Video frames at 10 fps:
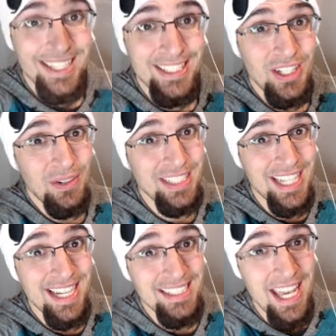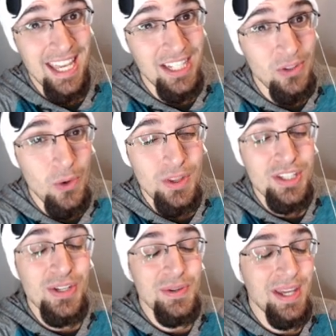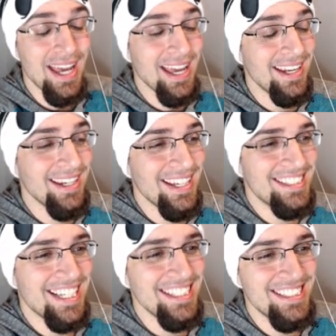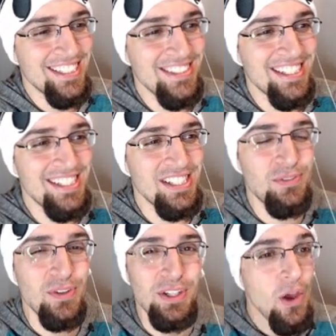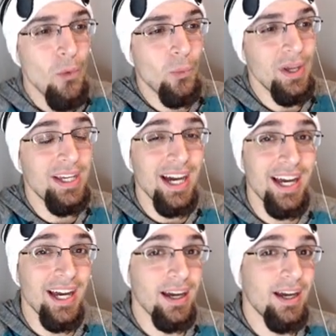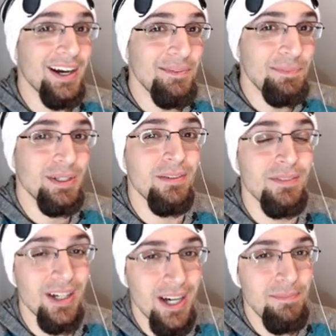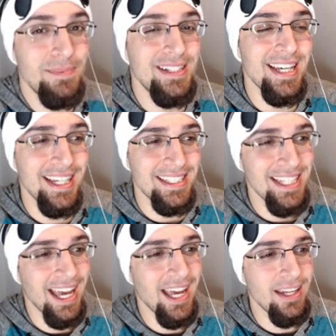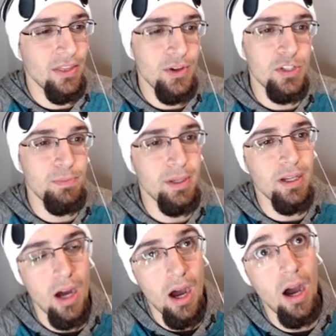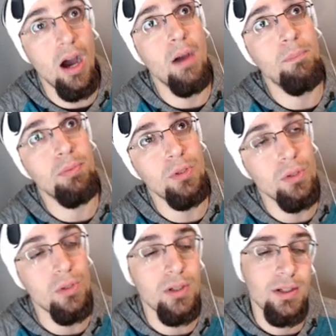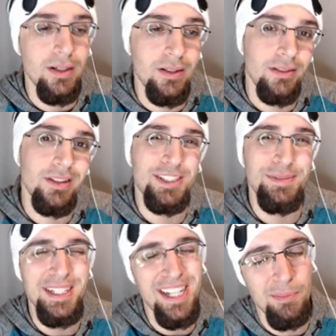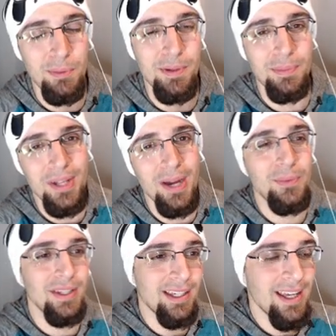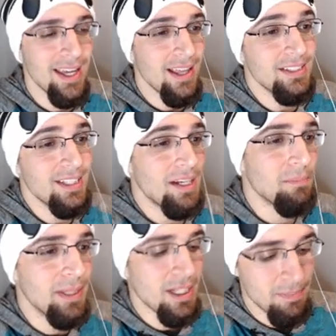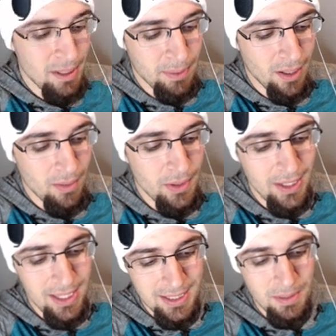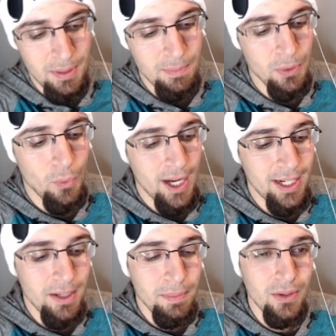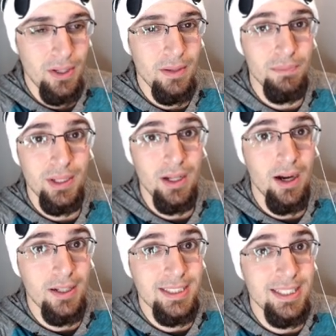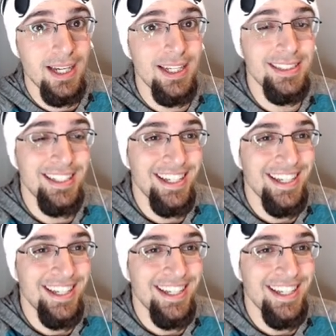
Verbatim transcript: So anyways, guys, ignore the toque and let's continue into this video. We got a couple of updates and there's been a uproar. There's been a couple people, not really. There's not a big, big problem. There is some people whining about it, but honestly, guys,